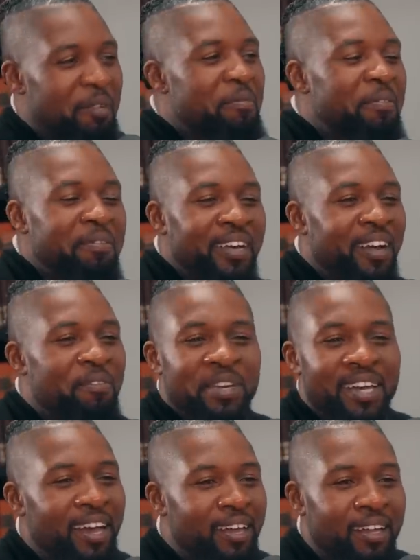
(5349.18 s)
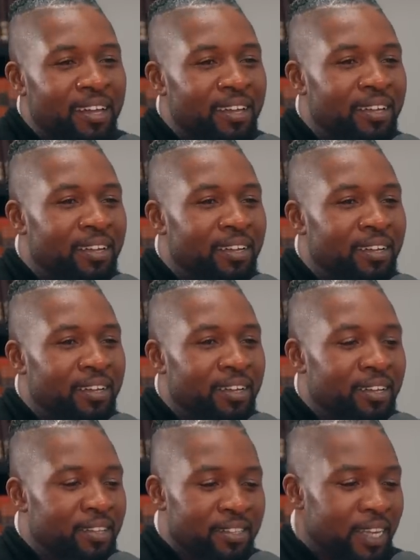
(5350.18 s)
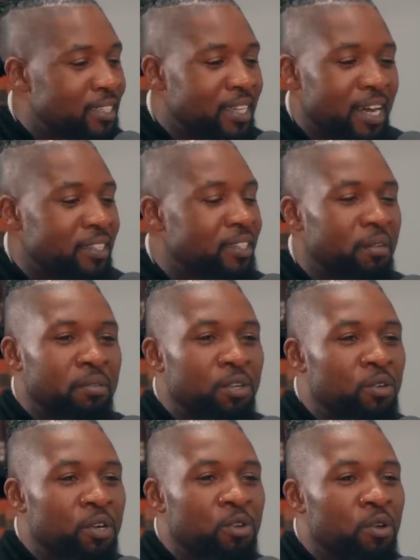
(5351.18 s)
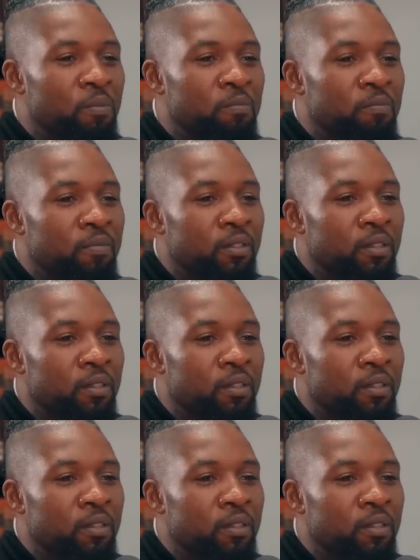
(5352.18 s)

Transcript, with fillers: do every day, huh? That's not no, no, no, not every do. day.